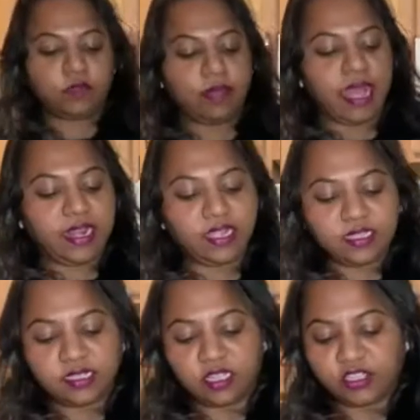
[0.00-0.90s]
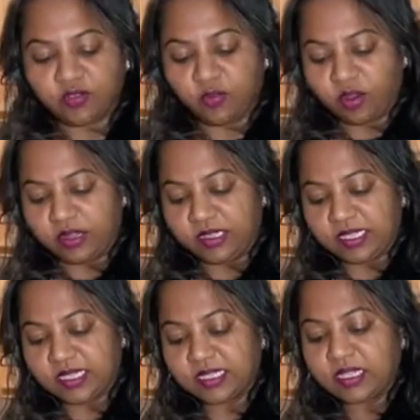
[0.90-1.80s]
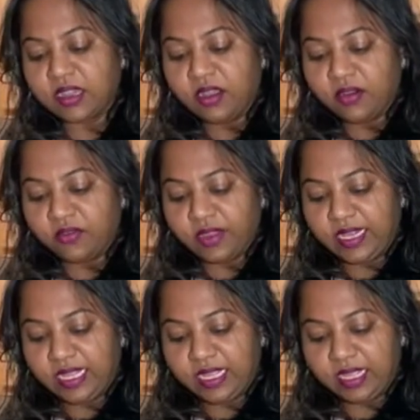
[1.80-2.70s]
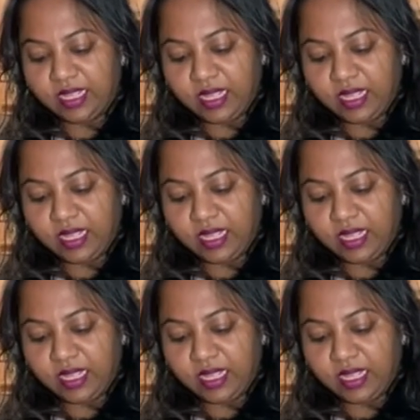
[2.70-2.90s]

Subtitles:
I'm adding a touch of water. This is really